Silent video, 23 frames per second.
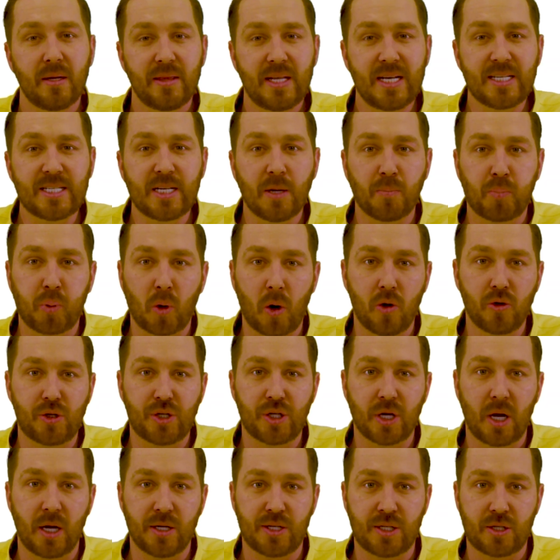This approach
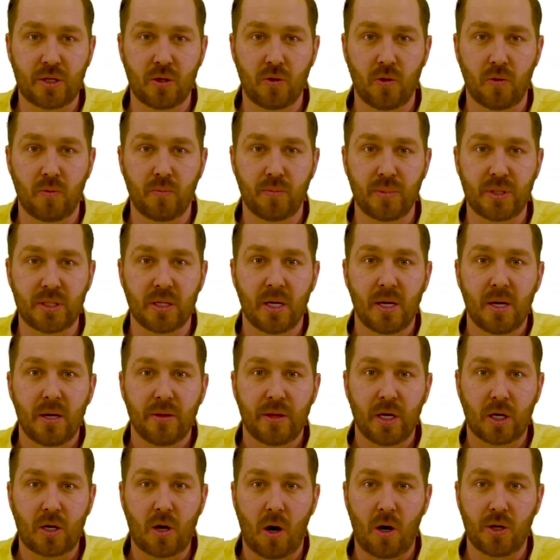assumes
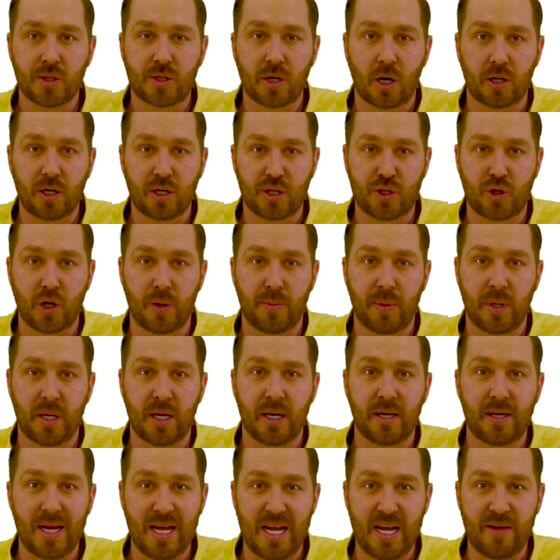the calls are
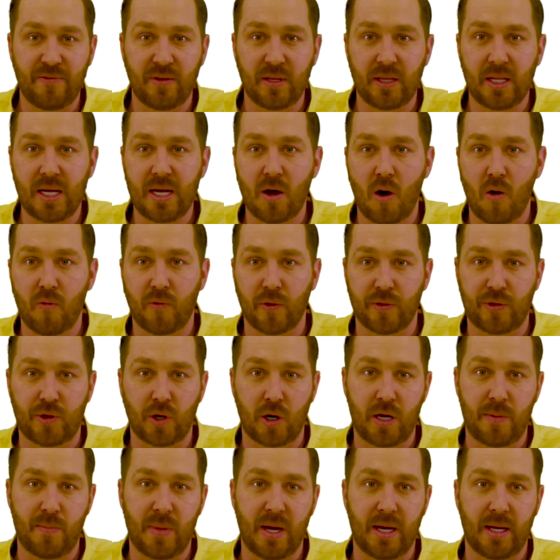distributed evenly over
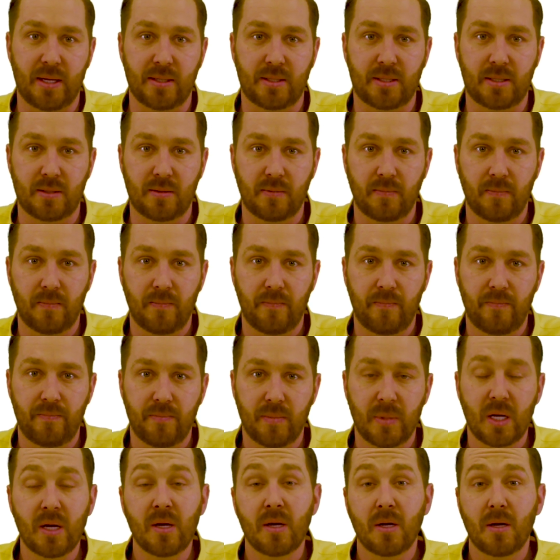30 minutes.
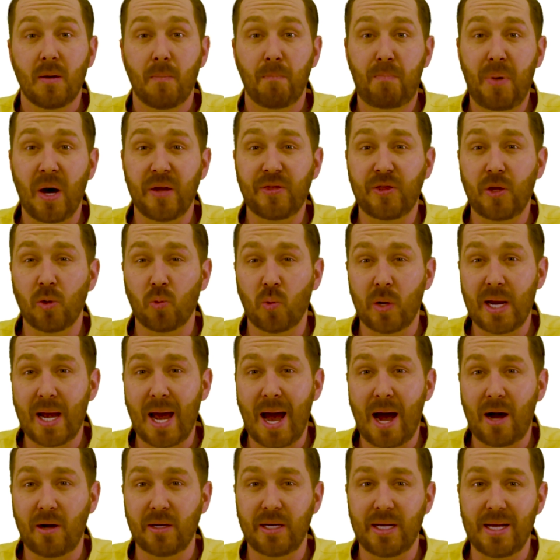But the
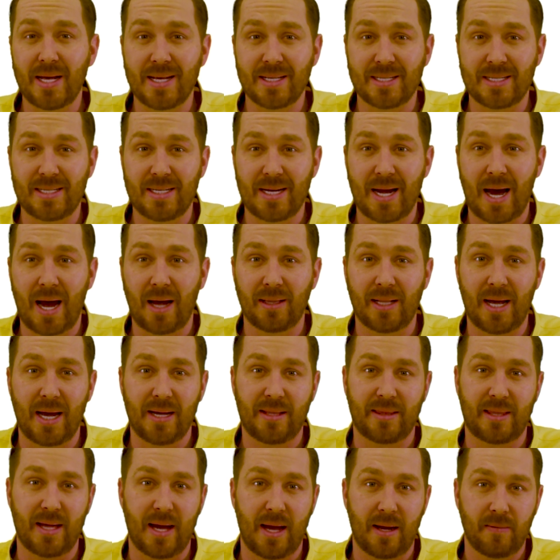reality is not
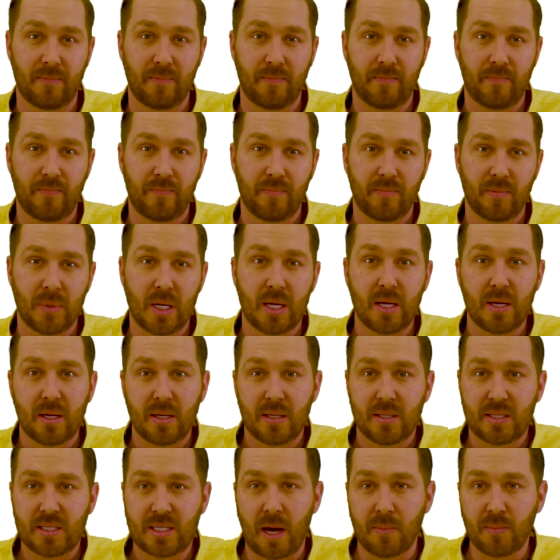like that.
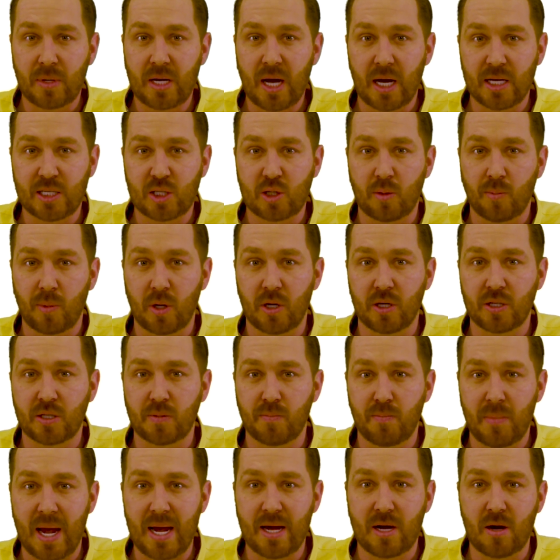Some customers
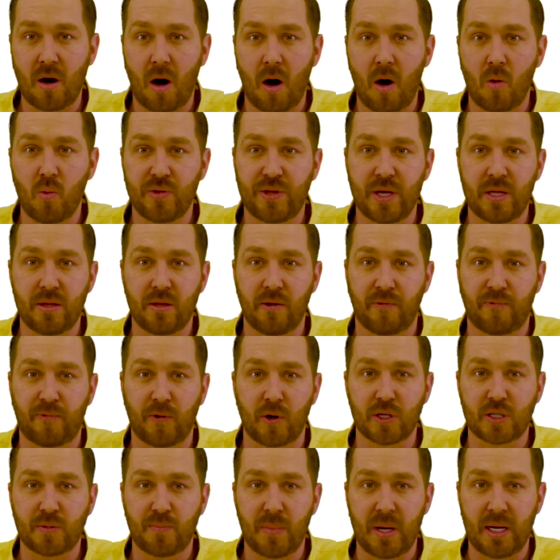may call within the
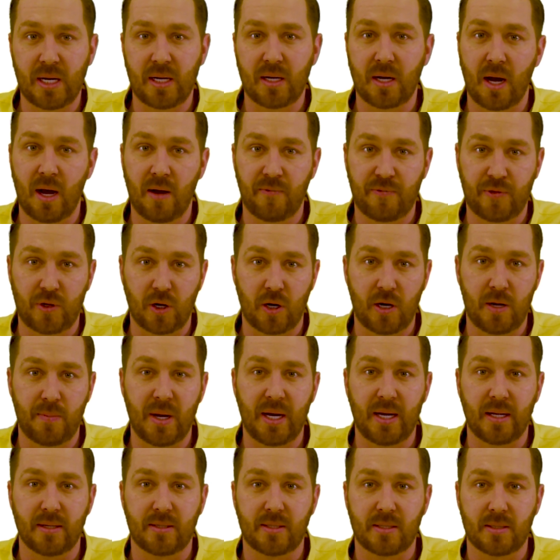first minute of 30
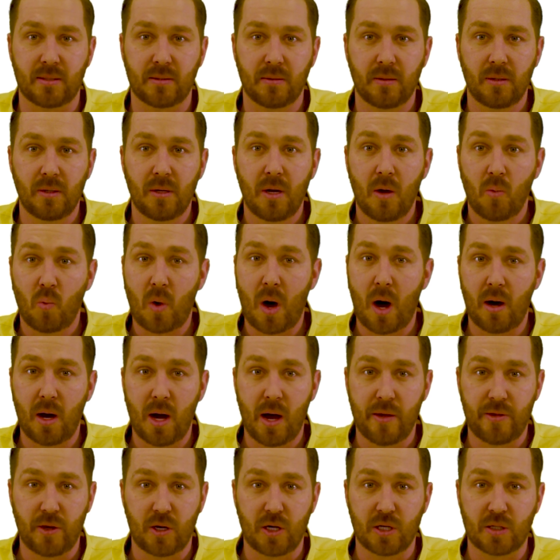minutes, while
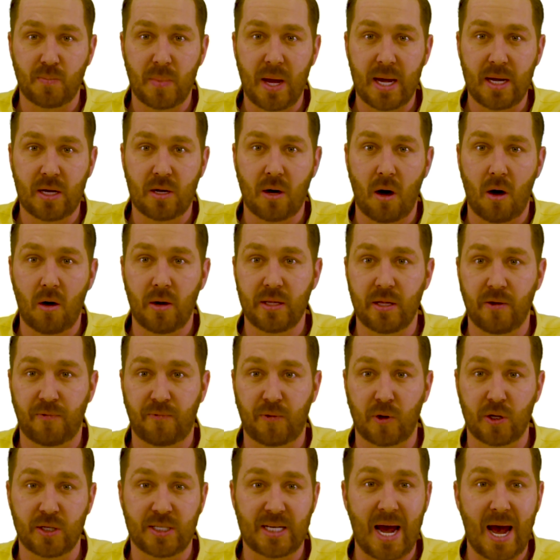others may call in the
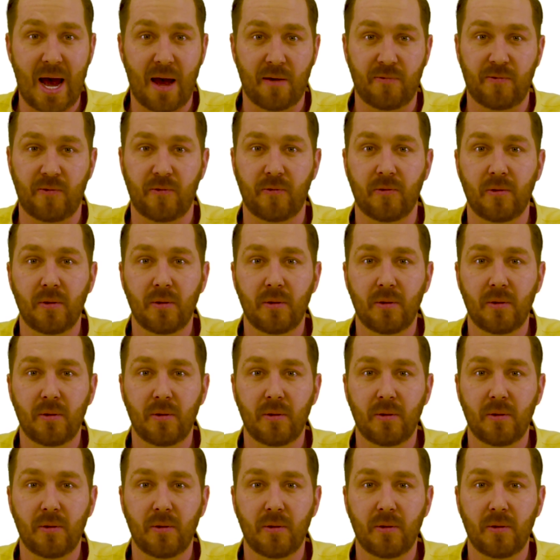first half.